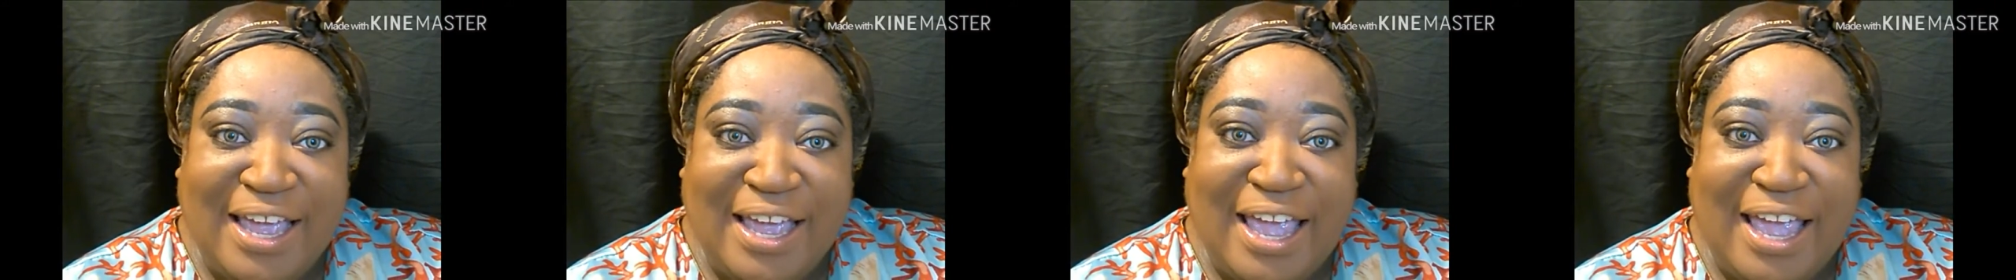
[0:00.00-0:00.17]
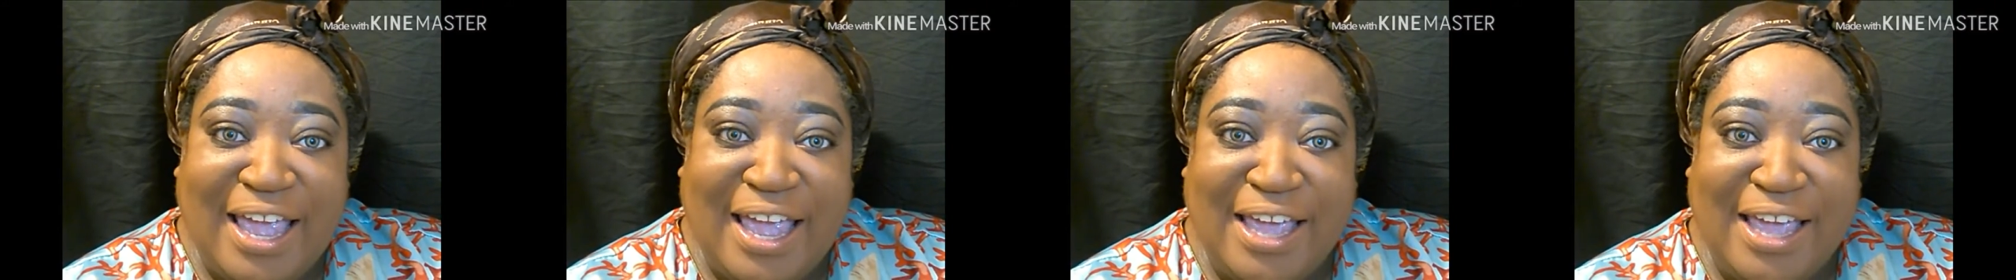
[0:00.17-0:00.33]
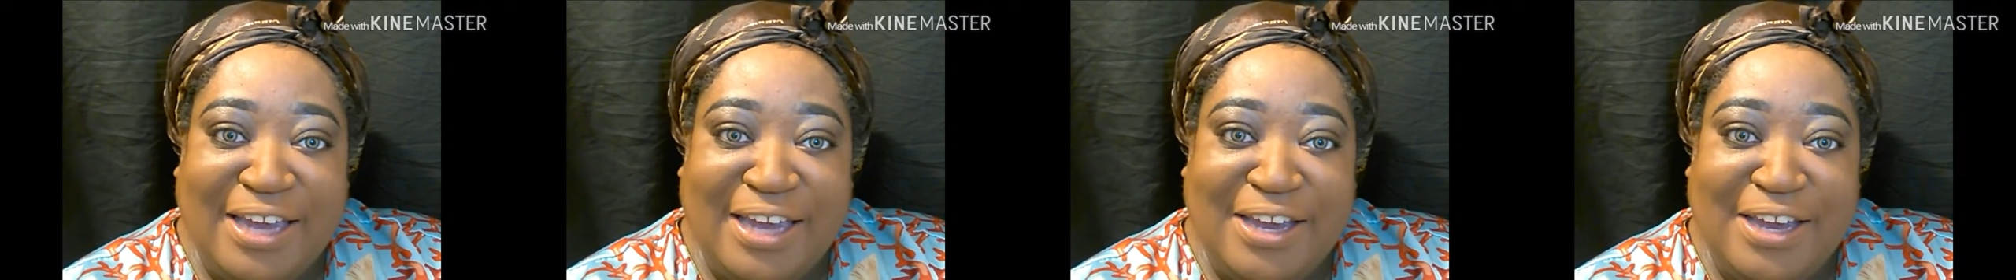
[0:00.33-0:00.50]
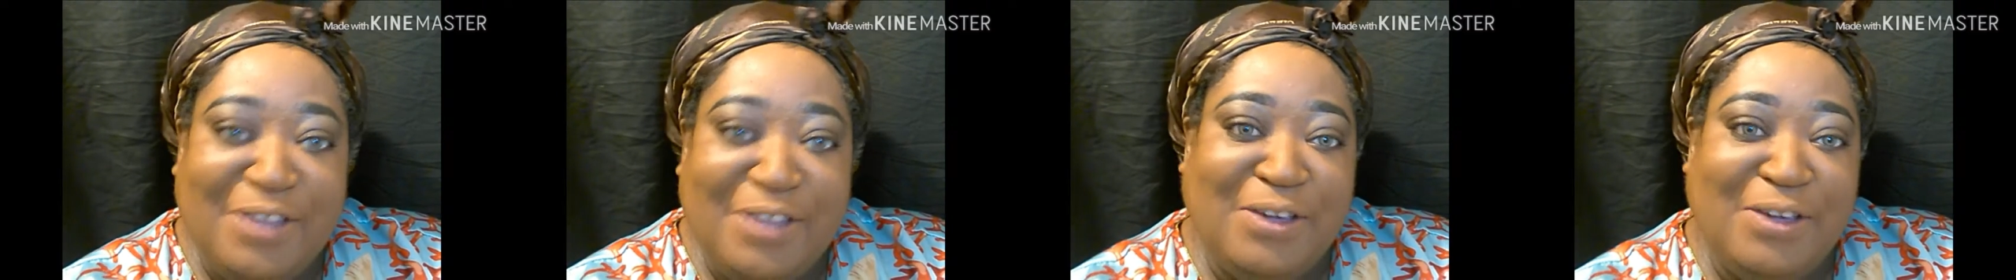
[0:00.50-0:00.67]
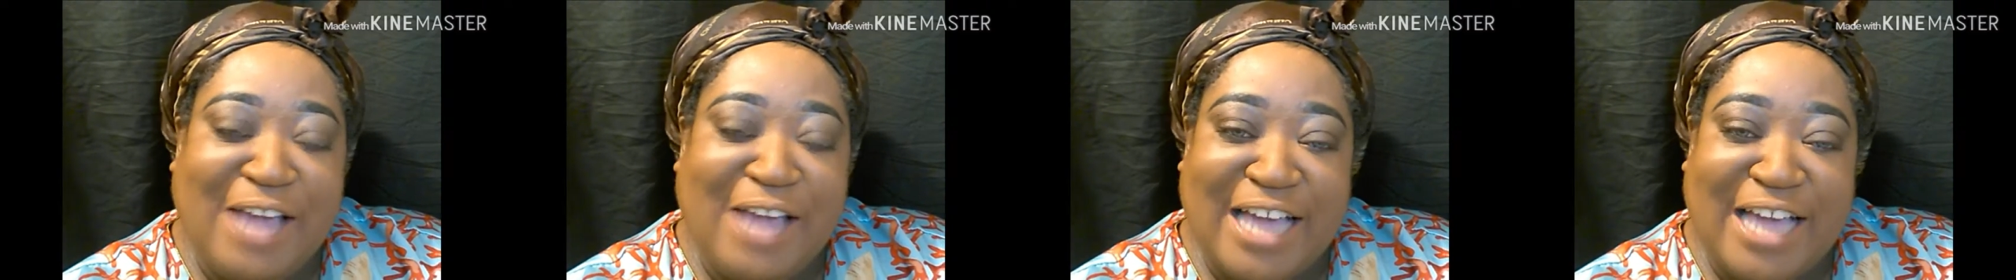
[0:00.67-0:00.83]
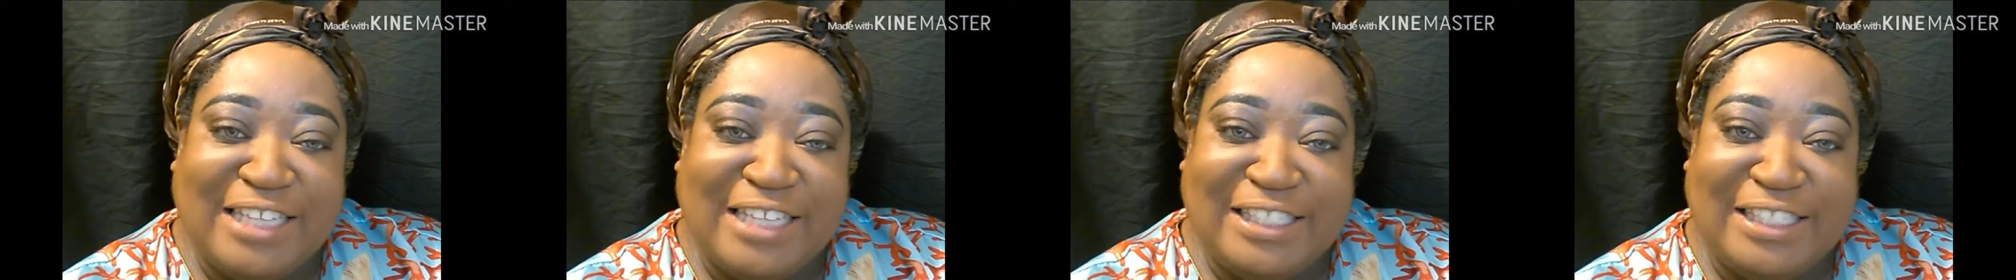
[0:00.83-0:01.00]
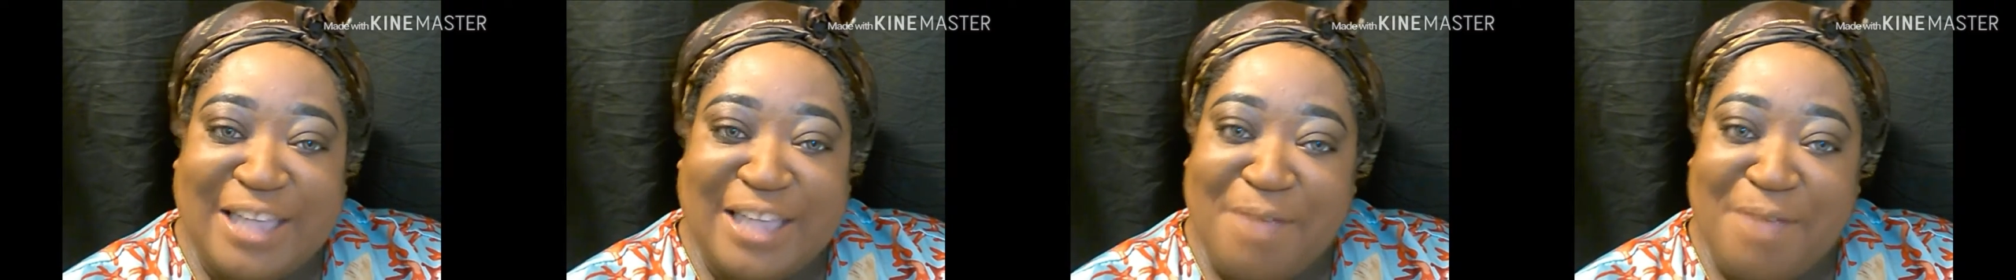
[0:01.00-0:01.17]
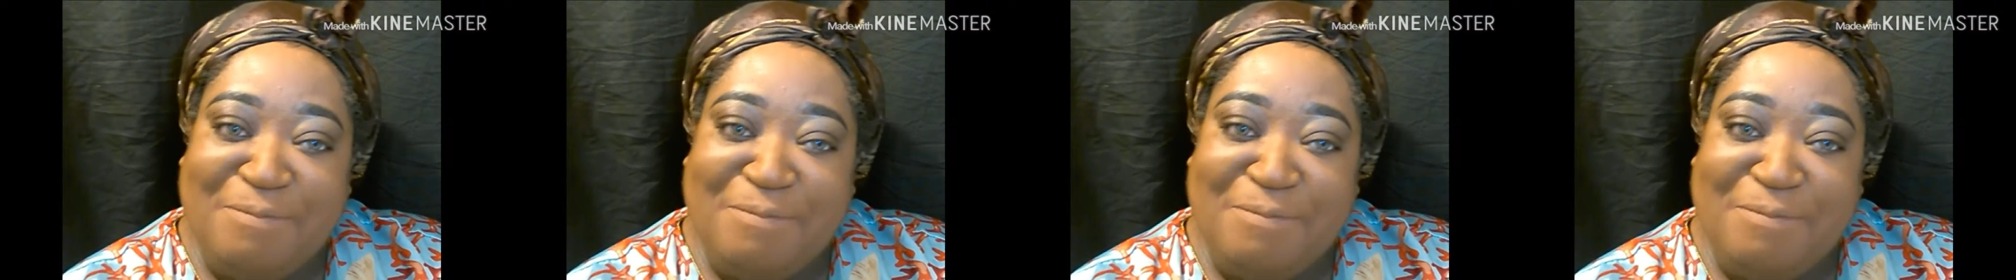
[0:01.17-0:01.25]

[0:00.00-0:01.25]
And you guys stay